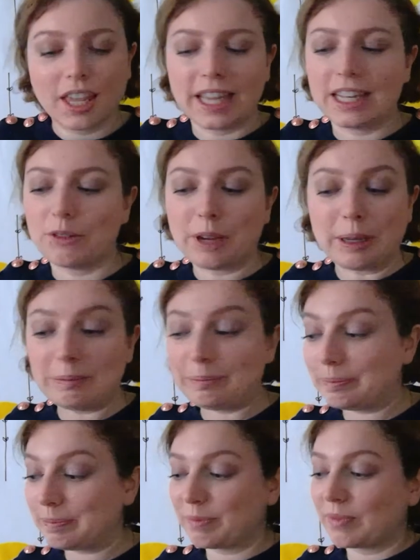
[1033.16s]
Anyway.
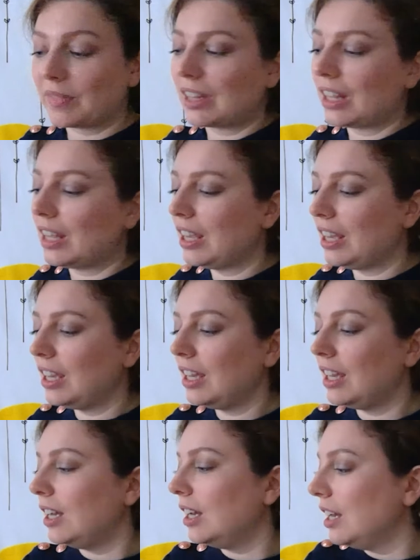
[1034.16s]

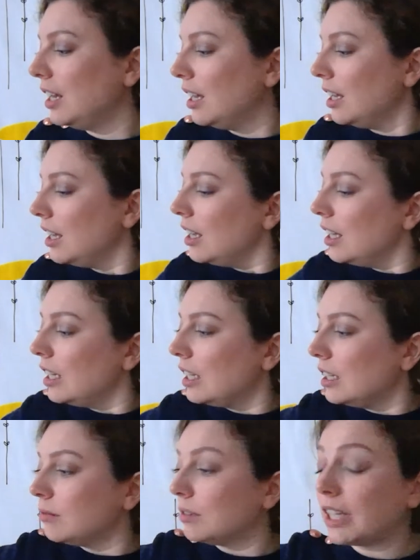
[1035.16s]

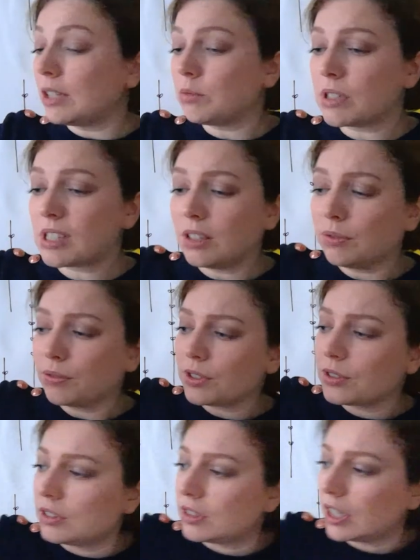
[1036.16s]
Well, that was it
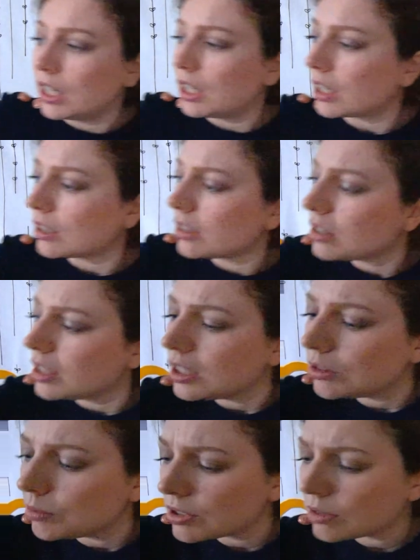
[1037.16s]
for today. Actually,
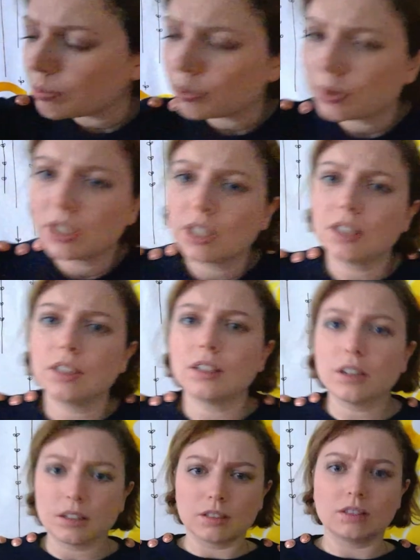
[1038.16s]
it was a
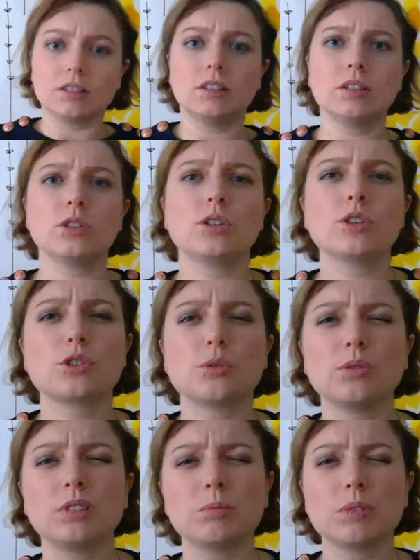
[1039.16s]
pretty
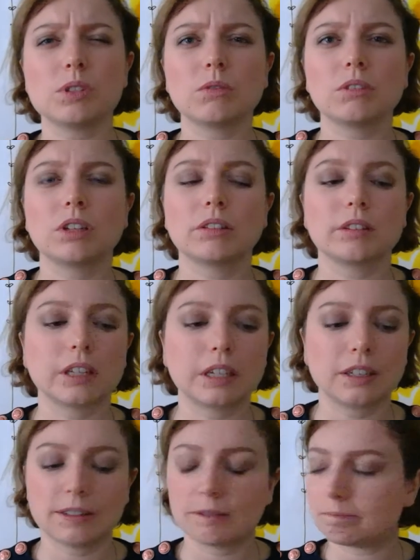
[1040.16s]
short episode, I think.